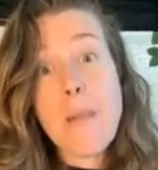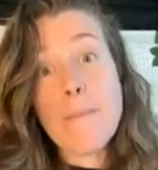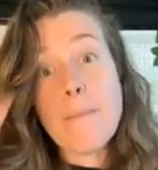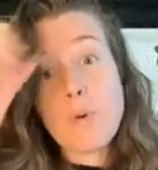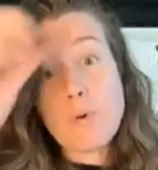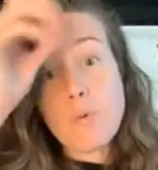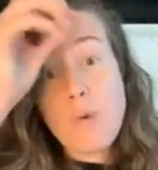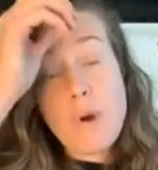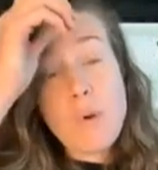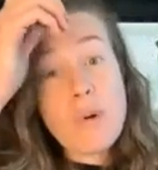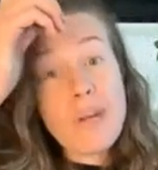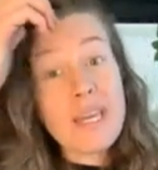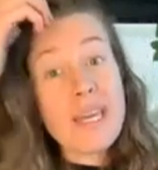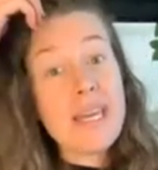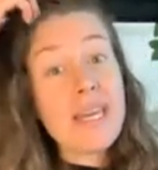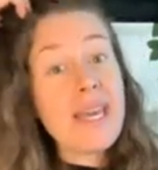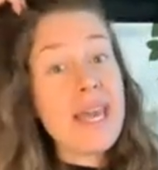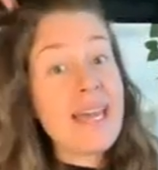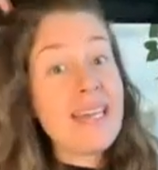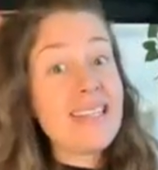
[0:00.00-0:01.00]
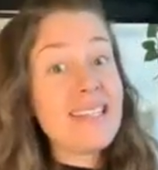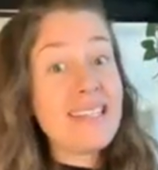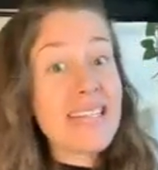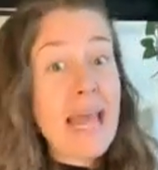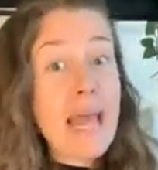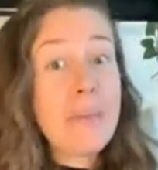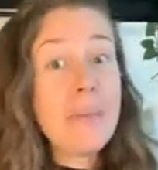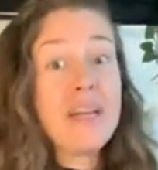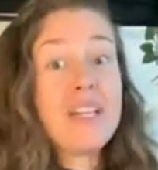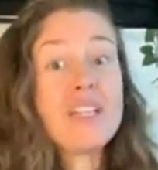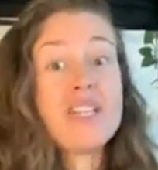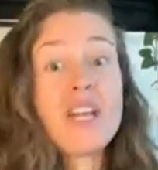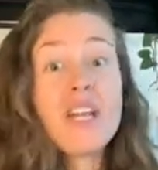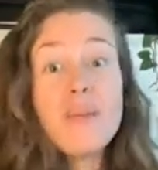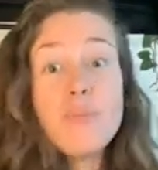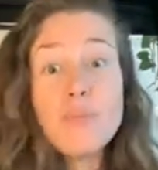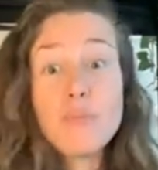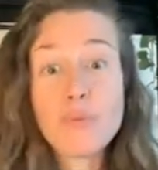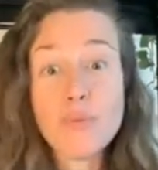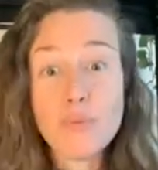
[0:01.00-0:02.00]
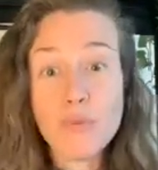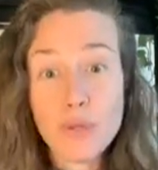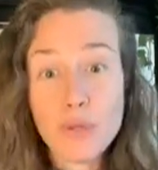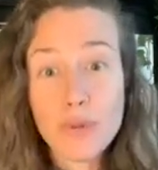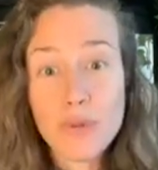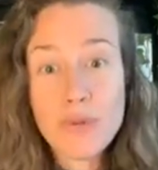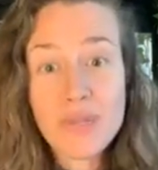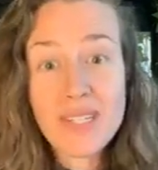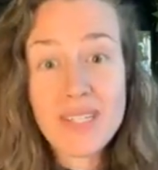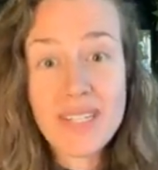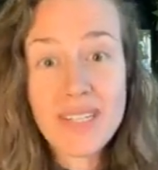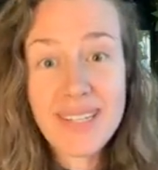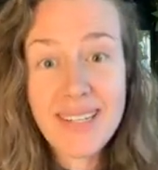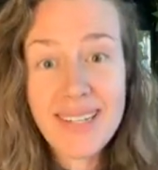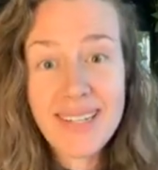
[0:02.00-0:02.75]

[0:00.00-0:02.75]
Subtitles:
broken and damaged and bruised